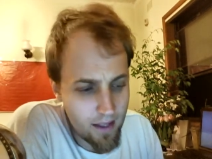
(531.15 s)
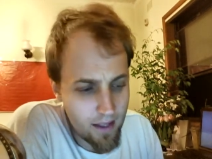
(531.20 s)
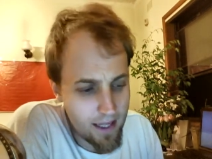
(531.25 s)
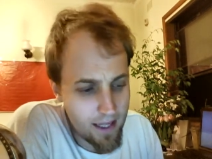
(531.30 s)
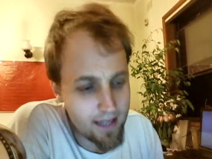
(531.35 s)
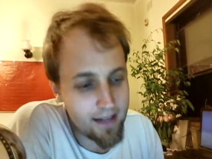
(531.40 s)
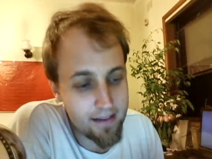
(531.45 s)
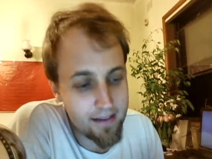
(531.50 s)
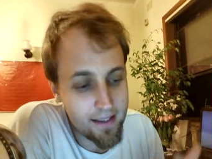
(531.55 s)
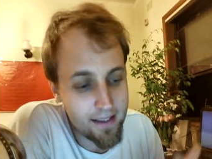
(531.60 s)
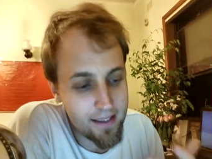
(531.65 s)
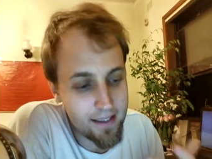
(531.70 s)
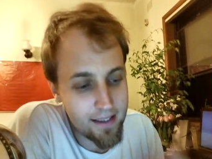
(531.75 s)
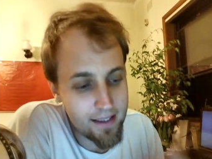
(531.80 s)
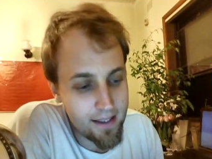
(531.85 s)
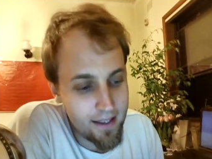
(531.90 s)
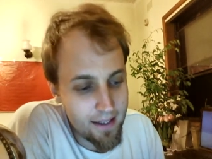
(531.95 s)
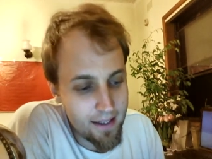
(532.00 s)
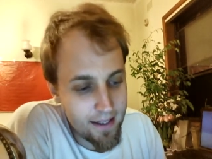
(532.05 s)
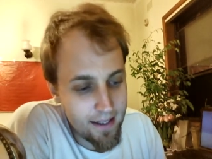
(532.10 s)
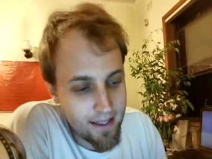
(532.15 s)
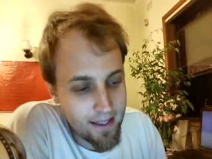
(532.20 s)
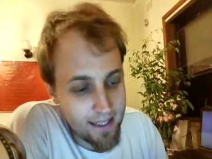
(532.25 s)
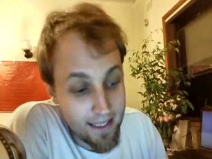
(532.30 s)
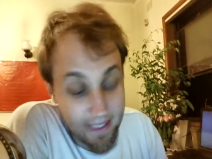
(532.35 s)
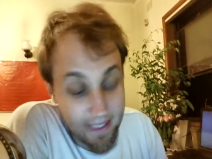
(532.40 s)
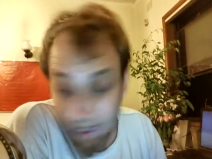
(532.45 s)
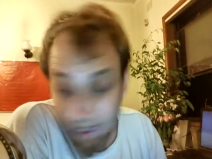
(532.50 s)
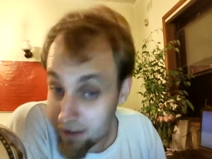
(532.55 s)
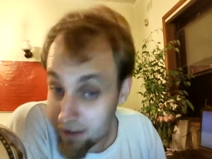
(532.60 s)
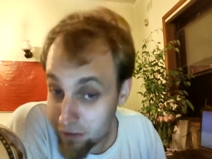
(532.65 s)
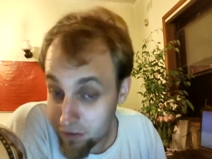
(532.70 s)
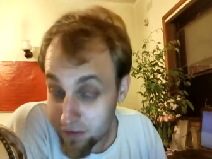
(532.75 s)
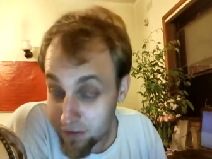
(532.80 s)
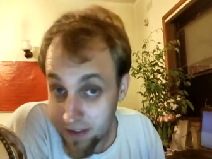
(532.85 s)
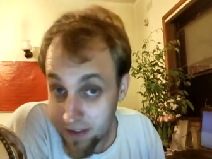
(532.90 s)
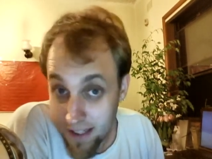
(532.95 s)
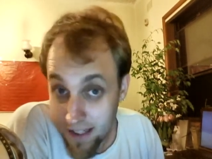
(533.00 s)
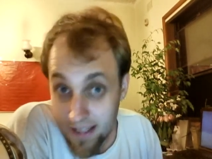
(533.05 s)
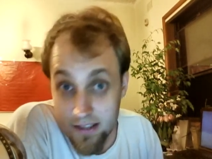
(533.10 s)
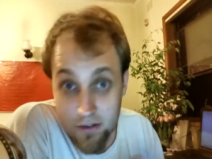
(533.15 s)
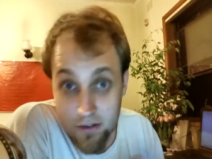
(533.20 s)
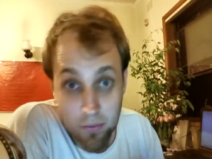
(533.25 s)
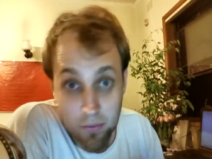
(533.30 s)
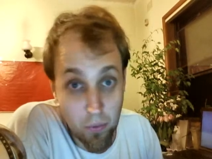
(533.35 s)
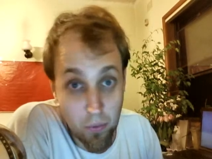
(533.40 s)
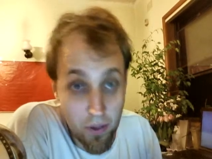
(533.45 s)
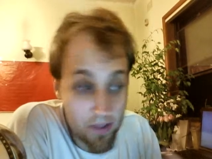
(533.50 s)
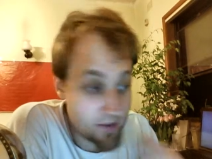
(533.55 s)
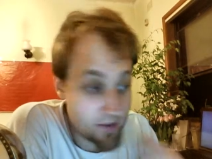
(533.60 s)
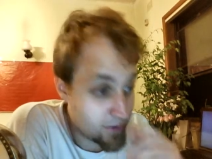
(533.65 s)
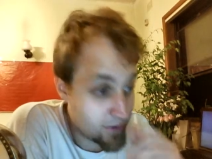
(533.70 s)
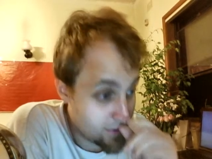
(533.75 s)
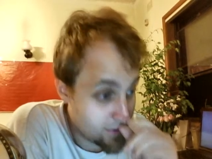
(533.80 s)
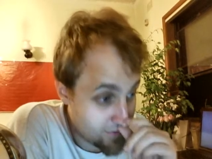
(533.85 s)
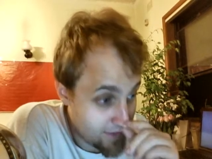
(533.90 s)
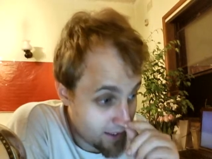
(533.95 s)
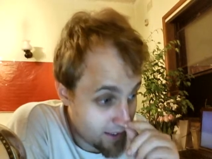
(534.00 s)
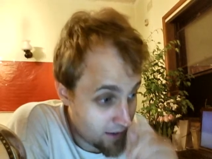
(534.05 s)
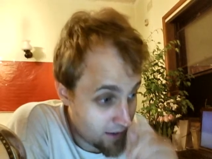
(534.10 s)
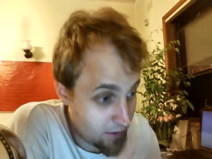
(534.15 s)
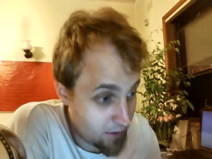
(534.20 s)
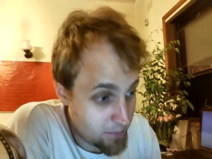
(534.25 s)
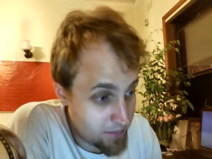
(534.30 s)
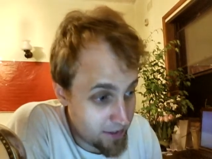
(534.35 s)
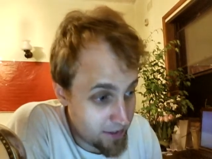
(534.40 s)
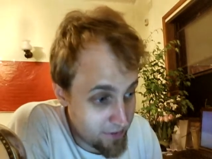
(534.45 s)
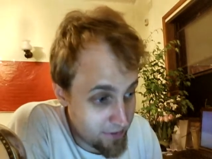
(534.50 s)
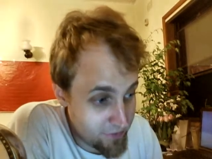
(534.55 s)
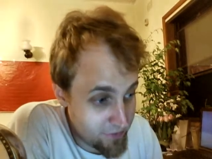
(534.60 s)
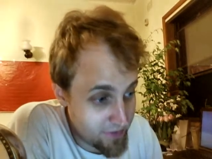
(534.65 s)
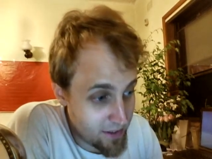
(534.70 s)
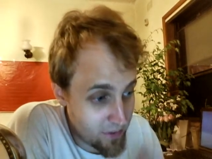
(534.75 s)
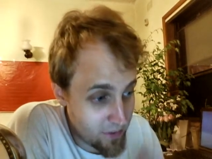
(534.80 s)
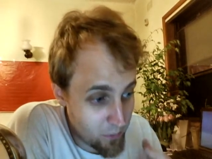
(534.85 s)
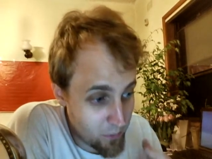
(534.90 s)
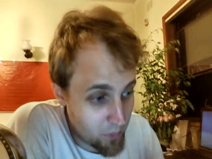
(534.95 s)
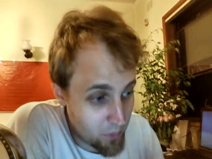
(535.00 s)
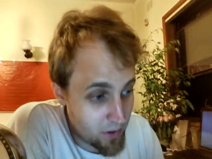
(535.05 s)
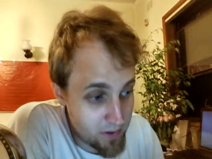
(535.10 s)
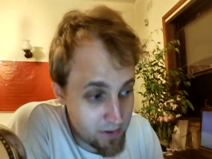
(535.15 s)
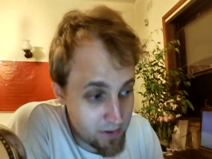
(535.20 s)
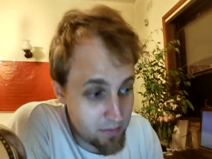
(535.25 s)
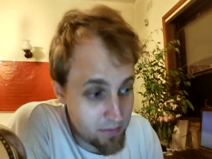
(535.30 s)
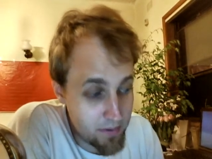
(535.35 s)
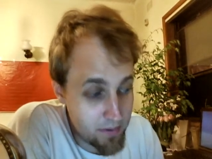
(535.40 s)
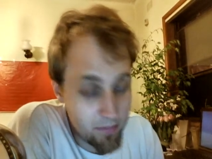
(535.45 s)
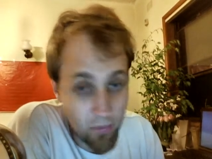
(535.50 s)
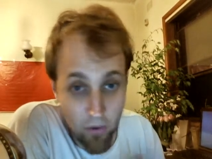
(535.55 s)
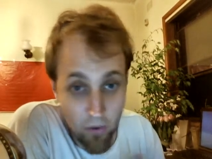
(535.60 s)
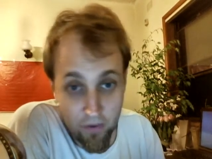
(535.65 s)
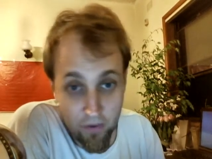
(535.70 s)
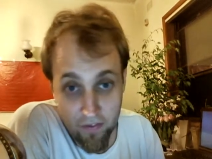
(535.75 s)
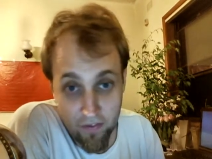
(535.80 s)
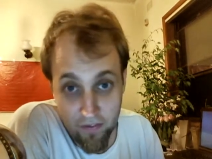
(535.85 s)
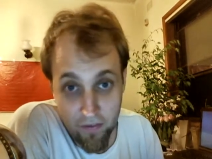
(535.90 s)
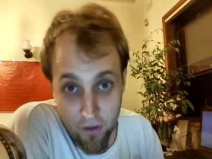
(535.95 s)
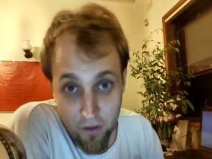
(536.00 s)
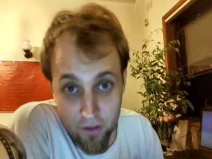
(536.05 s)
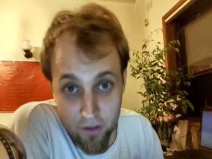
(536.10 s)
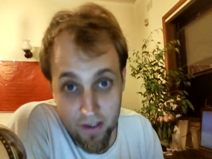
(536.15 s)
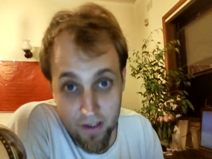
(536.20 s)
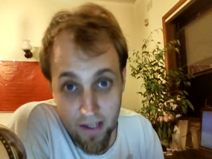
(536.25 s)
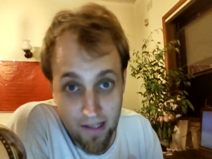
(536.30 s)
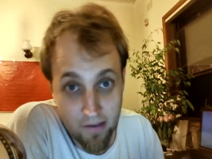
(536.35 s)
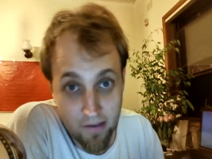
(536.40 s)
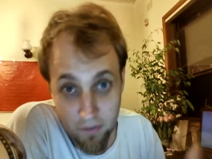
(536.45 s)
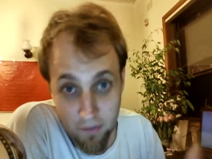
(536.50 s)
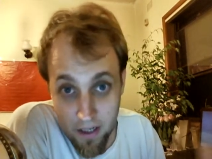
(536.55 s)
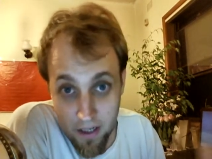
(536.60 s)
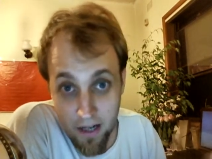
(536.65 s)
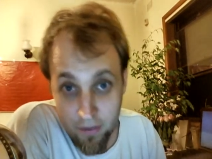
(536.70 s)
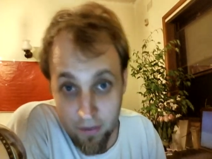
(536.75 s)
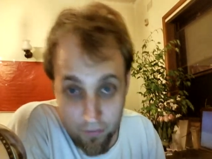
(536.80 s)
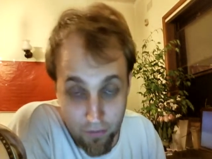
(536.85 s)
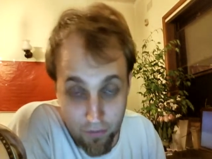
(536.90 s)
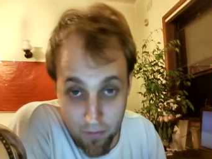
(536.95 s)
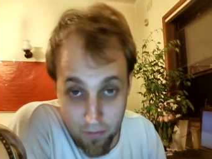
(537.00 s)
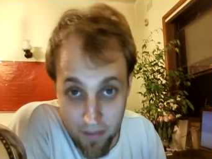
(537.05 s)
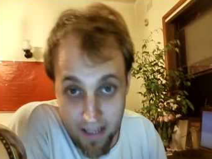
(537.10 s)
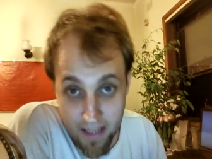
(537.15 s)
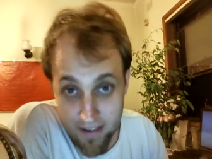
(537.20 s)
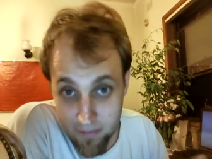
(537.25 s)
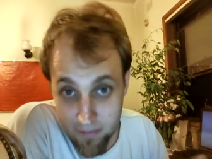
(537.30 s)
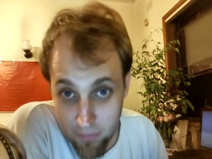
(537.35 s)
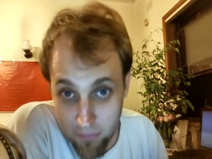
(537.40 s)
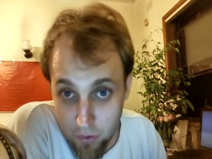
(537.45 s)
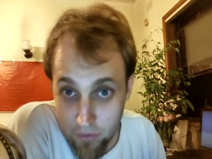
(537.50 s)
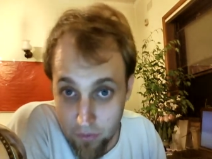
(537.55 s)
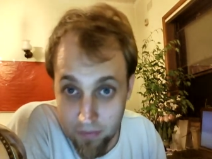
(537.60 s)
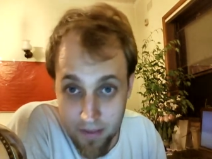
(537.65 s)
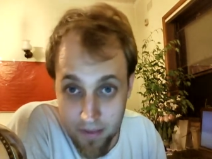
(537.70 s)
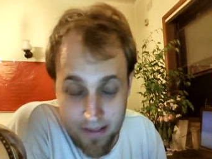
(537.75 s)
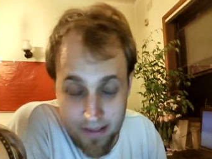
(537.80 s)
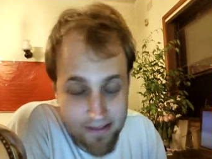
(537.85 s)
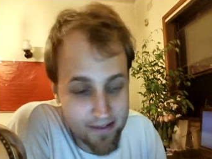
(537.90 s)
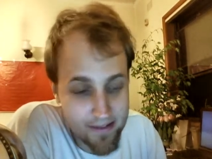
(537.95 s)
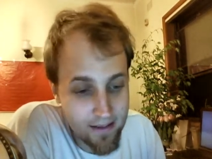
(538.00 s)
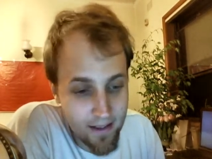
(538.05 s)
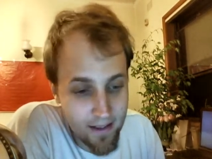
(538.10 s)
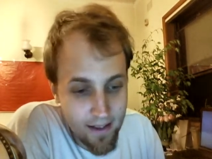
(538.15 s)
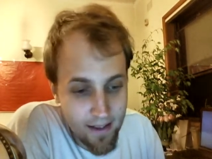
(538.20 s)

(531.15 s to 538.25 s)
And I think if things were to develop, if there were to be more fertile ground for mass movements,